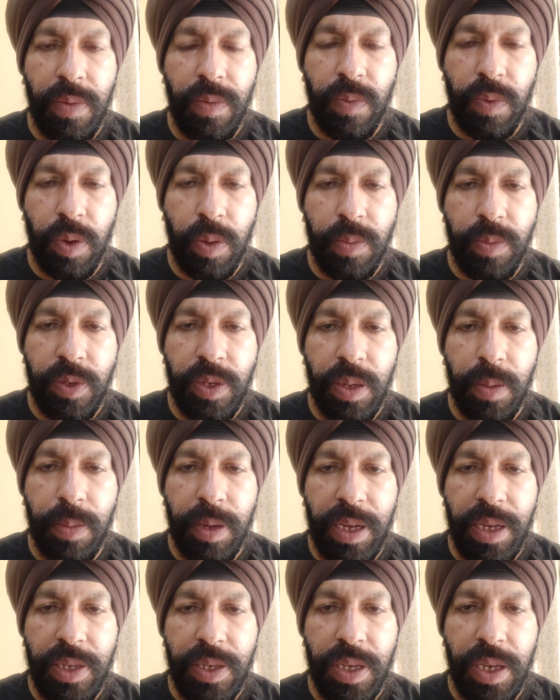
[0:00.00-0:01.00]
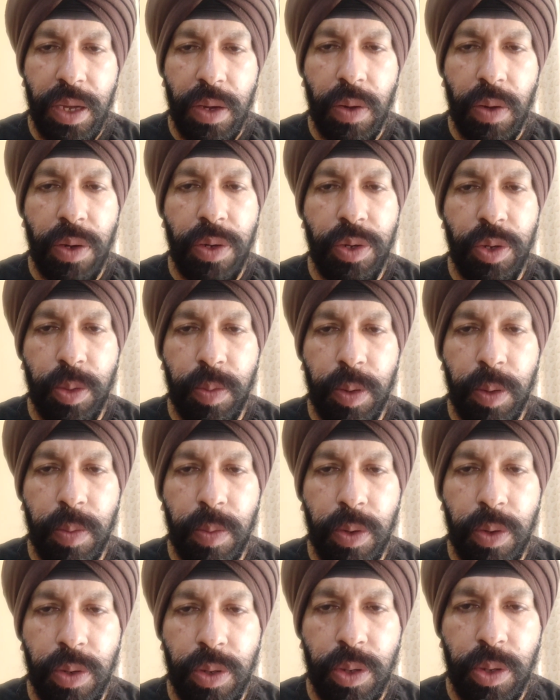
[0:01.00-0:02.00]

from CBSE or UP board,